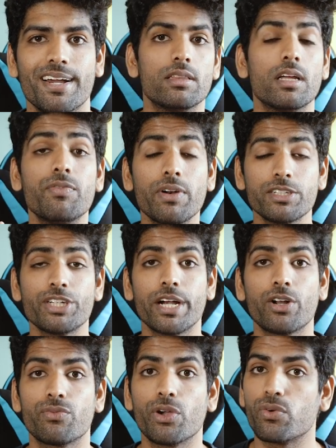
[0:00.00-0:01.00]
The refresh
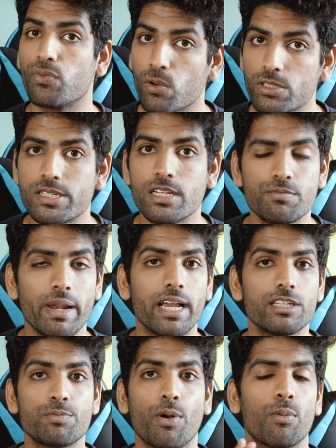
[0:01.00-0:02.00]
rate of your phone's display
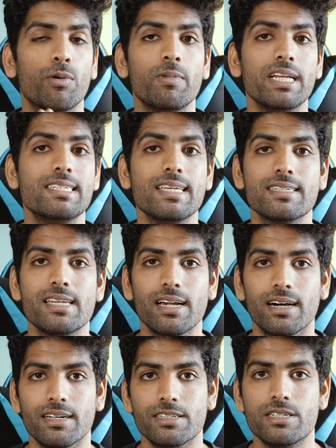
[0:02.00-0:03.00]
is probably 60
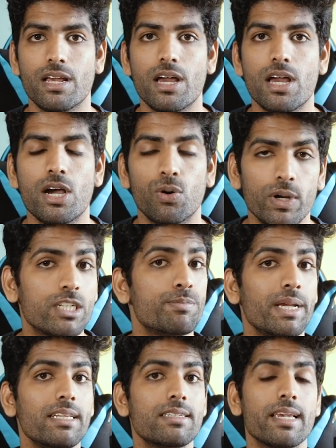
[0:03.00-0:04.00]
Hz, which
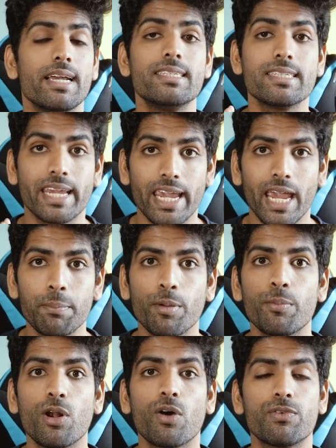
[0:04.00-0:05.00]
means it's
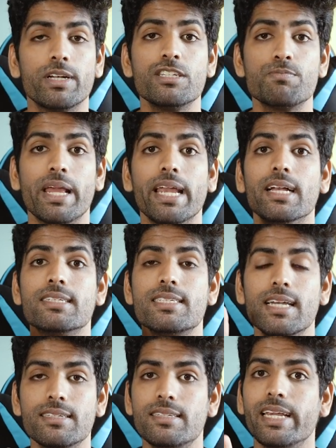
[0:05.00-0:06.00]
capable of displaying
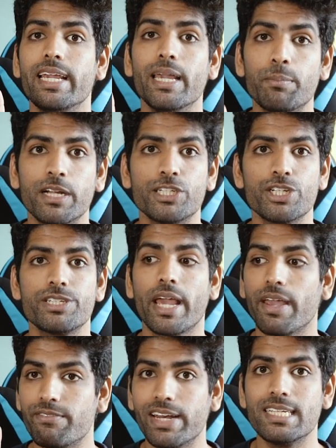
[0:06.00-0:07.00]
60 images
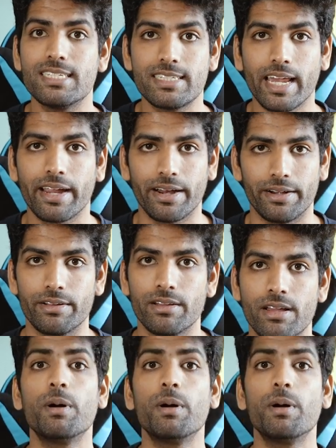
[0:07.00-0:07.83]
every second.